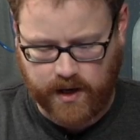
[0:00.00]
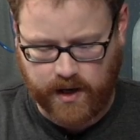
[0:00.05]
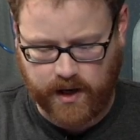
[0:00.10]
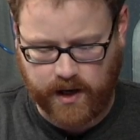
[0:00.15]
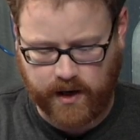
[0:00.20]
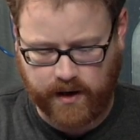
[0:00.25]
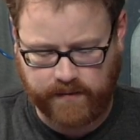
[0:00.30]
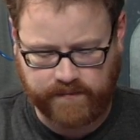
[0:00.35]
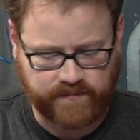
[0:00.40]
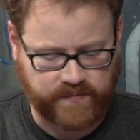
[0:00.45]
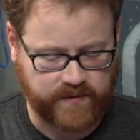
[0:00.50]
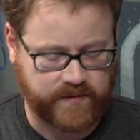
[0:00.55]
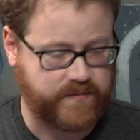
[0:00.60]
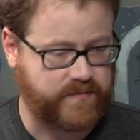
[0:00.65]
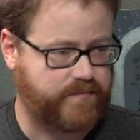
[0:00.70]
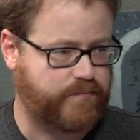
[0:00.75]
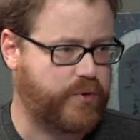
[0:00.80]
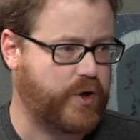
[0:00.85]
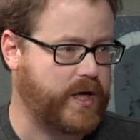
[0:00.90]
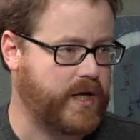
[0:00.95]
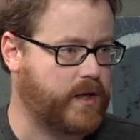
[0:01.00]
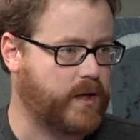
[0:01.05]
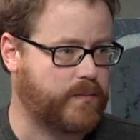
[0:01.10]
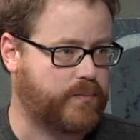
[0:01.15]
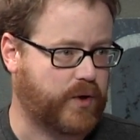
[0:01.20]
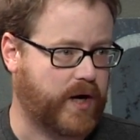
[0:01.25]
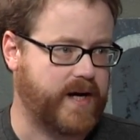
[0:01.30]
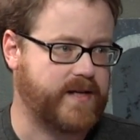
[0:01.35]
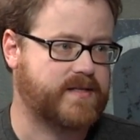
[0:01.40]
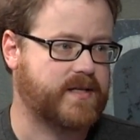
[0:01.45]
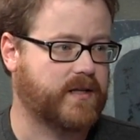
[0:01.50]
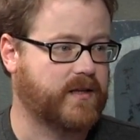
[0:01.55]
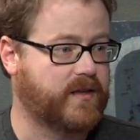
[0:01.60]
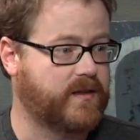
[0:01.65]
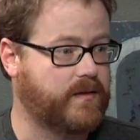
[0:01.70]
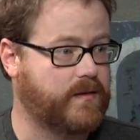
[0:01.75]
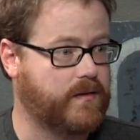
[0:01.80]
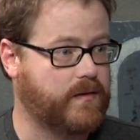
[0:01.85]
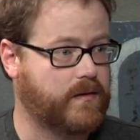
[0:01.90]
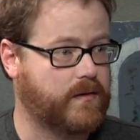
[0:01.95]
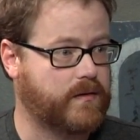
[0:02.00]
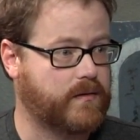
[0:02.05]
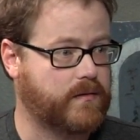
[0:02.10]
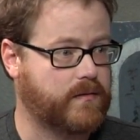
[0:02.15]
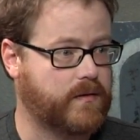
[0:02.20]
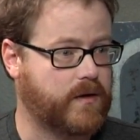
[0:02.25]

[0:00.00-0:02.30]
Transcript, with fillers: Uh, pretty good price. three hundred thirty.